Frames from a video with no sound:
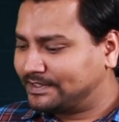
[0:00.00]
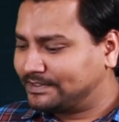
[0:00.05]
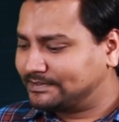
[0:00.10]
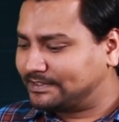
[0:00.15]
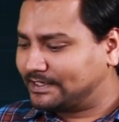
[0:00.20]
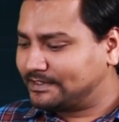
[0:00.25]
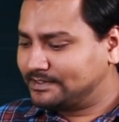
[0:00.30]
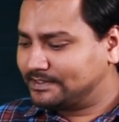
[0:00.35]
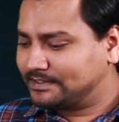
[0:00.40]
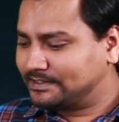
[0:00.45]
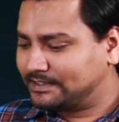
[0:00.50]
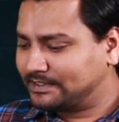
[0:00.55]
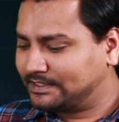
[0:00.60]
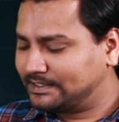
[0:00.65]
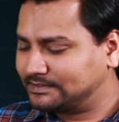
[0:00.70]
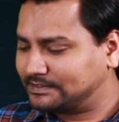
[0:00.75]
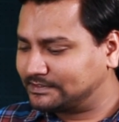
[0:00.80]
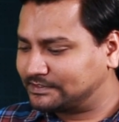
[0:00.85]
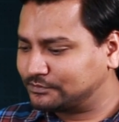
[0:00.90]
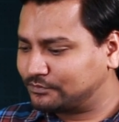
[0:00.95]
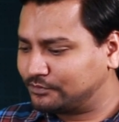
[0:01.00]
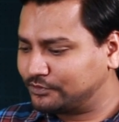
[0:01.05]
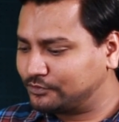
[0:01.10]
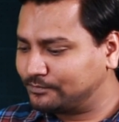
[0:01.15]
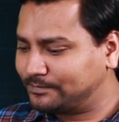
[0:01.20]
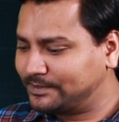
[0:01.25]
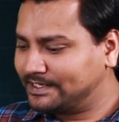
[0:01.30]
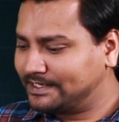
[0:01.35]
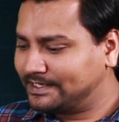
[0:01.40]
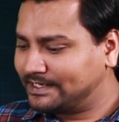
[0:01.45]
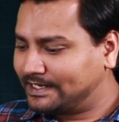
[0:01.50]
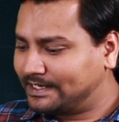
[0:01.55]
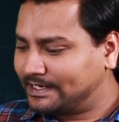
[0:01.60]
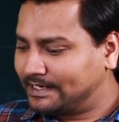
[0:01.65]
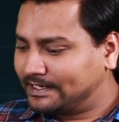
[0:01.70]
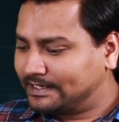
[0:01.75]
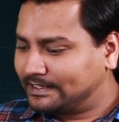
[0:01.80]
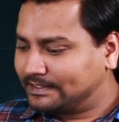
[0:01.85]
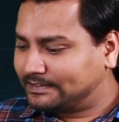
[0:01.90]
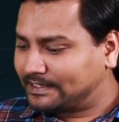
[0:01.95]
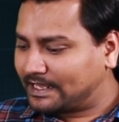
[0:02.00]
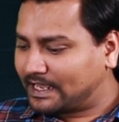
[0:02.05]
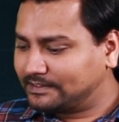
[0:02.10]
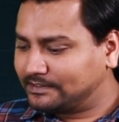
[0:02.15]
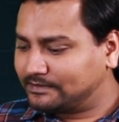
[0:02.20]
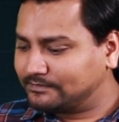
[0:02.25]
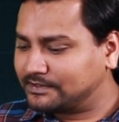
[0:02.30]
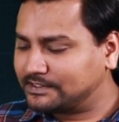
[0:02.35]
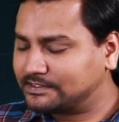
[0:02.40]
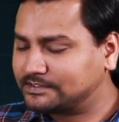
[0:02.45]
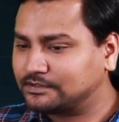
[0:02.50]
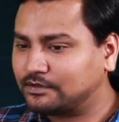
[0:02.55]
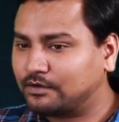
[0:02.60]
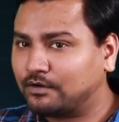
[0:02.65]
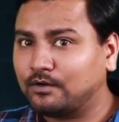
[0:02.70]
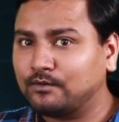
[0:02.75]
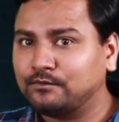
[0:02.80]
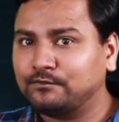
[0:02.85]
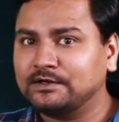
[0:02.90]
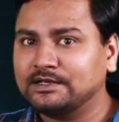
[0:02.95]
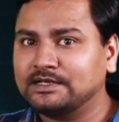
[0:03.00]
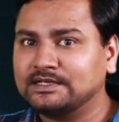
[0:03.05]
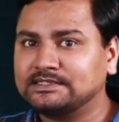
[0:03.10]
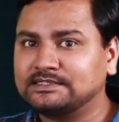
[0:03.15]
then this is going to be tan inverse of